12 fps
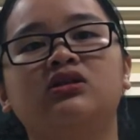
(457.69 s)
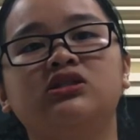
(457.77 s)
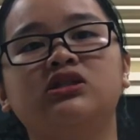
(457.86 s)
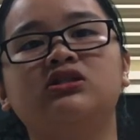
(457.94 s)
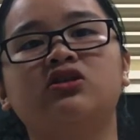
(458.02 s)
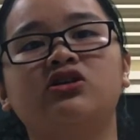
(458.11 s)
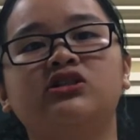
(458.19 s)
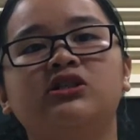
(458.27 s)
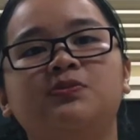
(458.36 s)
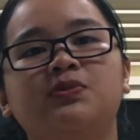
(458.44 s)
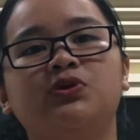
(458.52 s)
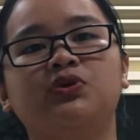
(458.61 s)
just lost
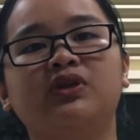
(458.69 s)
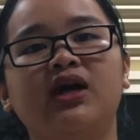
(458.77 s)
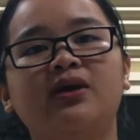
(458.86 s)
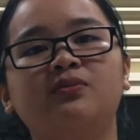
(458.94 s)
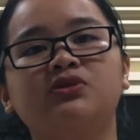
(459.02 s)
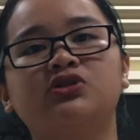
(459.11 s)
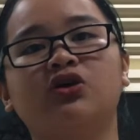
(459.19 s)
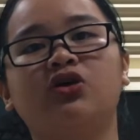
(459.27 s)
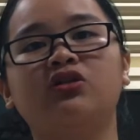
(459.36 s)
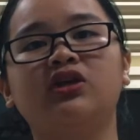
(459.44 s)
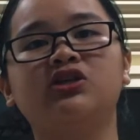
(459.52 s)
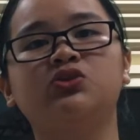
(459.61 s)
CPU time, so
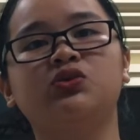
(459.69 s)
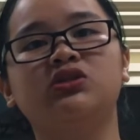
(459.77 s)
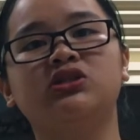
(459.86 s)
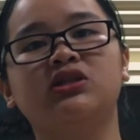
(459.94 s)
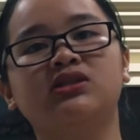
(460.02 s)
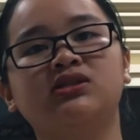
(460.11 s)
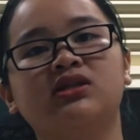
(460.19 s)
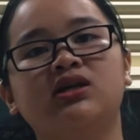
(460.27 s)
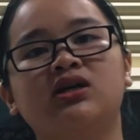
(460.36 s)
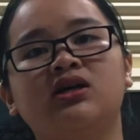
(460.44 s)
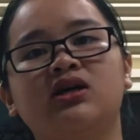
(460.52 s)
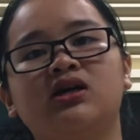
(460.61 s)
context switches,
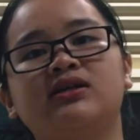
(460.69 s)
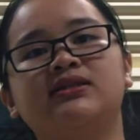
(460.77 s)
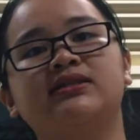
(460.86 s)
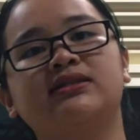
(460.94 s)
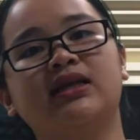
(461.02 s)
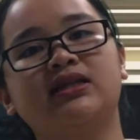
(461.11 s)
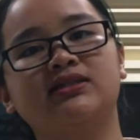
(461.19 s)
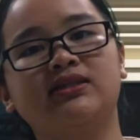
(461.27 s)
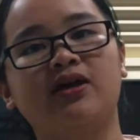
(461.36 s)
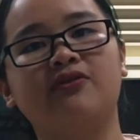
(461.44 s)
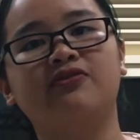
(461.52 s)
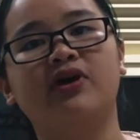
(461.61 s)
state
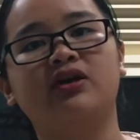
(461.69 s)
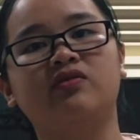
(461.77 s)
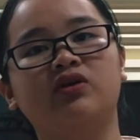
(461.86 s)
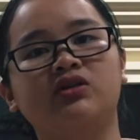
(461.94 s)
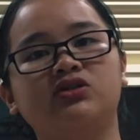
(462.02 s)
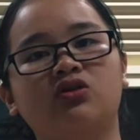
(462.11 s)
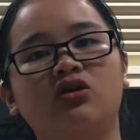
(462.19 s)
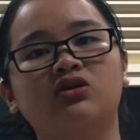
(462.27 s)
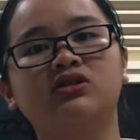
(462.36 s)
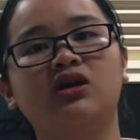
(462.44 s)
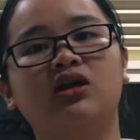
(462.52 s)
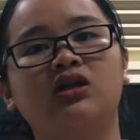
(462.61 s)
save and restores
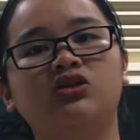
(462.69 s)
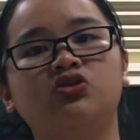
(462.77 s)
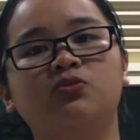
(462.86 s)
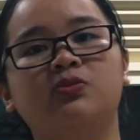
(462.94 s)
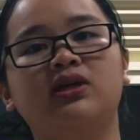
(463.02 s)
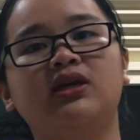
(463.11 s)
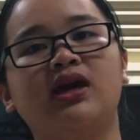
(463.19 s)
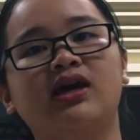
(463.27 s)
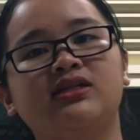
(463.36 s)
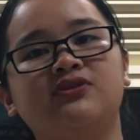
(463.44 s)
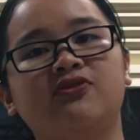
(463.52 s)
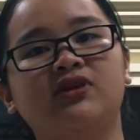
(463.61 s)
need to be
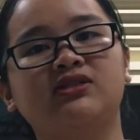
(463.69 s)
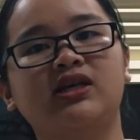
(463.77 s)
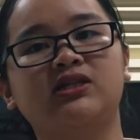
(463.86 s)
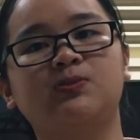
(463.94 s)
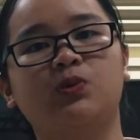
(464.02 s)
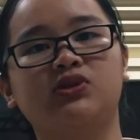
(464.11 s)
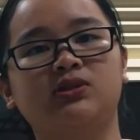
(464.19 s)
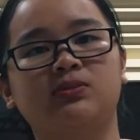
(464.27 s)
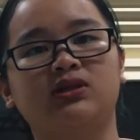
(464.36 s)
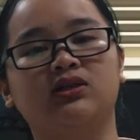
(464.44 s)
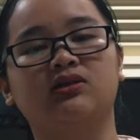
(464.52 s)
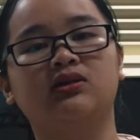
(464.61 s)
as fast as
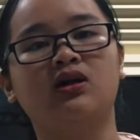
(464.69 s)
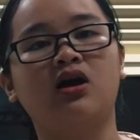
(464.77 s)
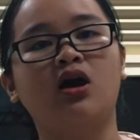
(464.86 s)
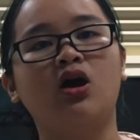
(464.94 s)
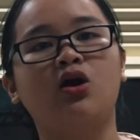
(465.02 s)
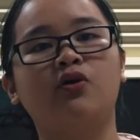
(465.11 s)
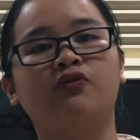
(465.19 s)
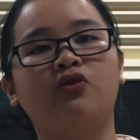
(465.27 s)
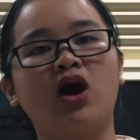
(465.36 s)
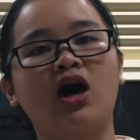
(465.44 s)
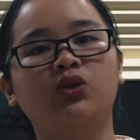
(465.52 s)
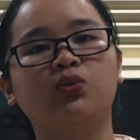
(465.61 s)
possible. For
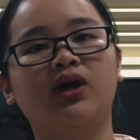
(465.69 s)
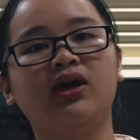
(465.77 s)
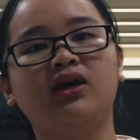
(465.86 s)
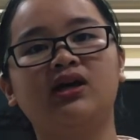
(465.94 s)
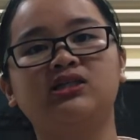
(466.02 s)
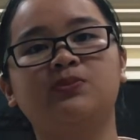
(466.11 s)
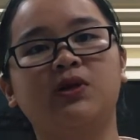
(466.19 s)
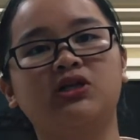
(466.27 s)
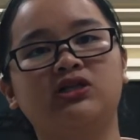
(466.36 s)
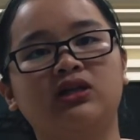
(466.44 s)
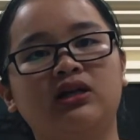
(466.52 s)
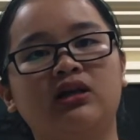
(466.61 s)
hardware has
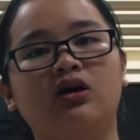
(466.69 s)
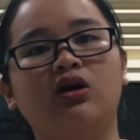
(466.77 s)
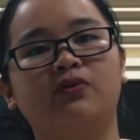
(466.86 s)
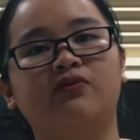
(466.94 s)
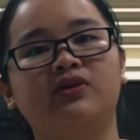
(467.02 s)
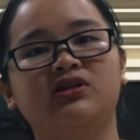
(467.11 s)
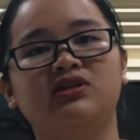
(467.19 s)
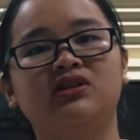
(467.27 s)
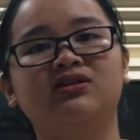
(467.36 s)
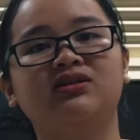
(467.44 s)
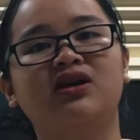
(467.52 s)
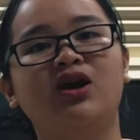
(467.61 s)
special
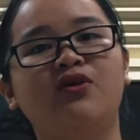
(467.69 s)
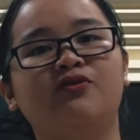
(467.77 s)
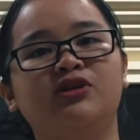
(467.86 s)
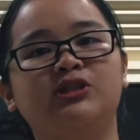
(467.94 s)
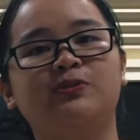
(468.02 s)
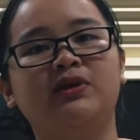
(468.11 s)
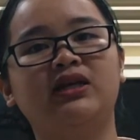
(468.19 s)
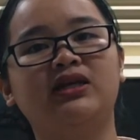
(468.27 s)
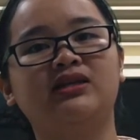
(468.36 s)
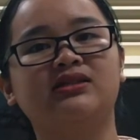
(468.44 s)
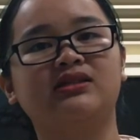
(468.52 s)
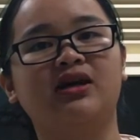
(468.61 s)
provision for
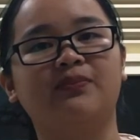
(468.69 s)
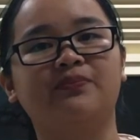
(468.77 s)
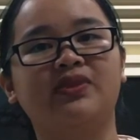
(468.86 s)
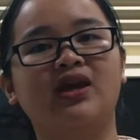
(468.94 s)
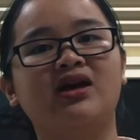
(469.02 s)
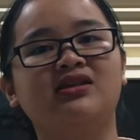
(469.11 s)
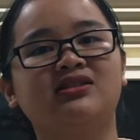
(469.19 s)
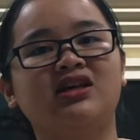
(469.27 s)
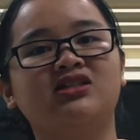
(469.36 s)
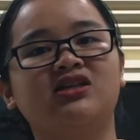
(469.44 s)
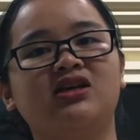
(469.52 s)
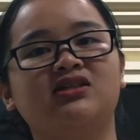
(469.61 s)
speeding this up,
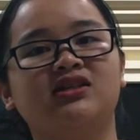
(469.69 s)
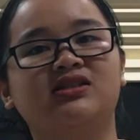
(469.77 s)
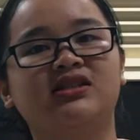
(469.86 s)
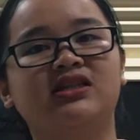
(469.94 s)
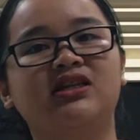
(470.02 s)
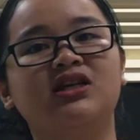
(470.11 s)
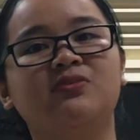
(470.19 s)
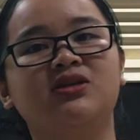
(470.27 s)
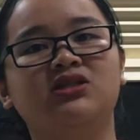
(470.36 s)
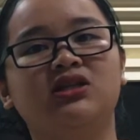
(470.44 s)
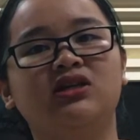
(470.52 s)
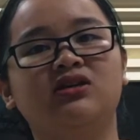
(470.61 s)
such as a single
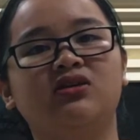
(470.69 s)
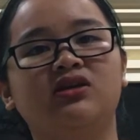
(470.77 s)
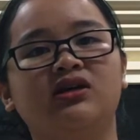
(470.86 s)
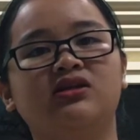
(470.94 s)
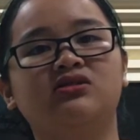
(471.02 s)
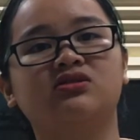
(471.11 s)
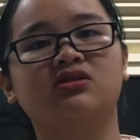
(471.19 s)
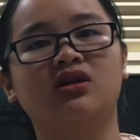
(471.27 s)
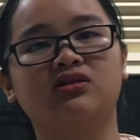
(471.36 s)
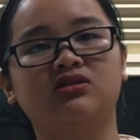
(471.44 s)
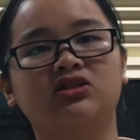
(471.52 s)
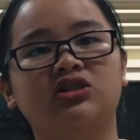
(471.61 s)
machine
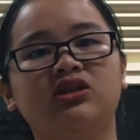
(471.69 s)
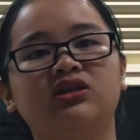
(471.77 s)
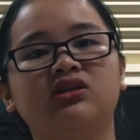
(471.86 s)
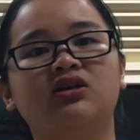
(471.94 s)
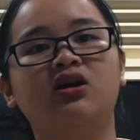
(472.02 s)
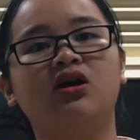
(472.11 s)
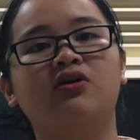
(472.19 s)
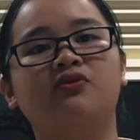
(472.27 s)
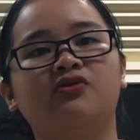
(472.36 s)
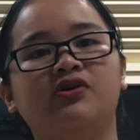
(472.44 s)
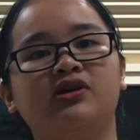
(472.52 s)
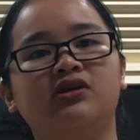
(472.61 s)
instruction
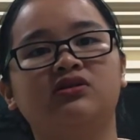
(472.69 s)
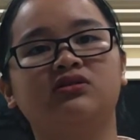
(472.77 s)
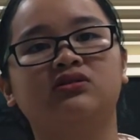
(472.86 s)
for